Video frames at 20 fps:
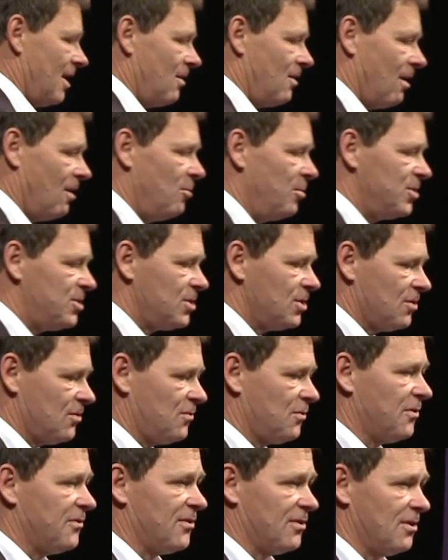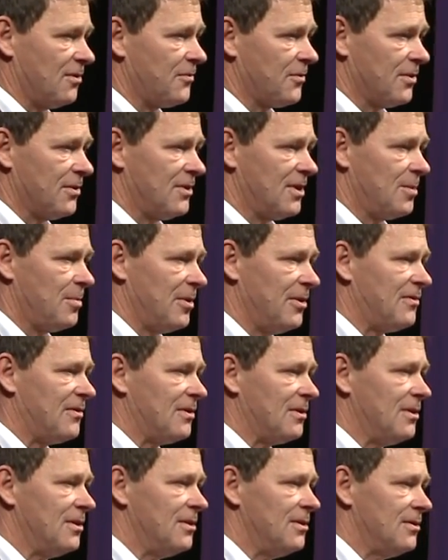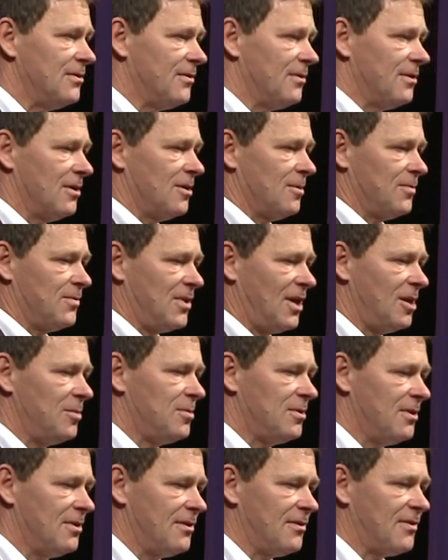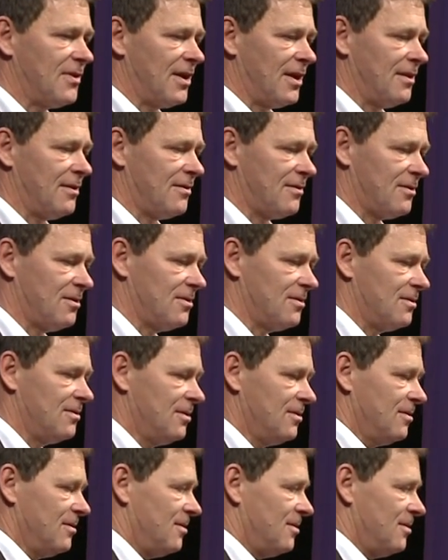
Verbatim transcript: our, mission controls are different. They're basically um, tables and uh,